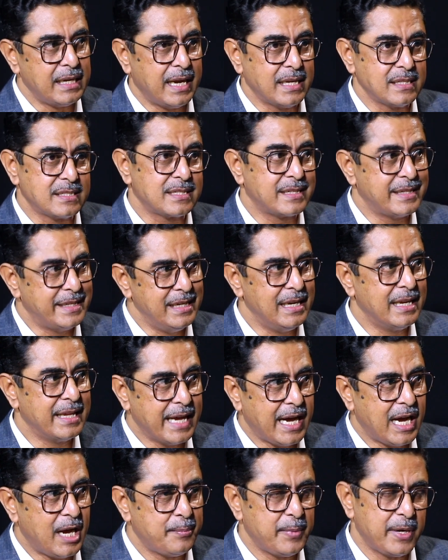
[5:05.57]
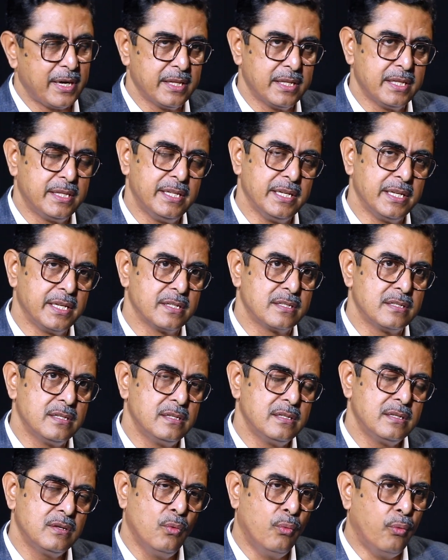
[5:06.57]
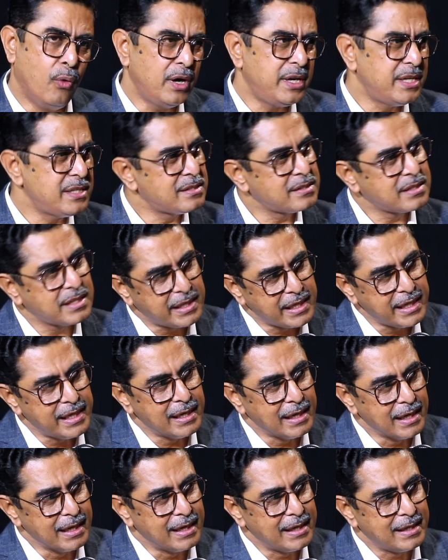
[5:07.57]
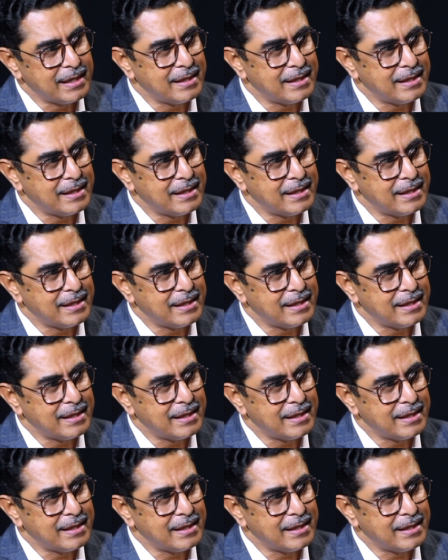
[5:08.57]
and skill gap and other things. What is skill?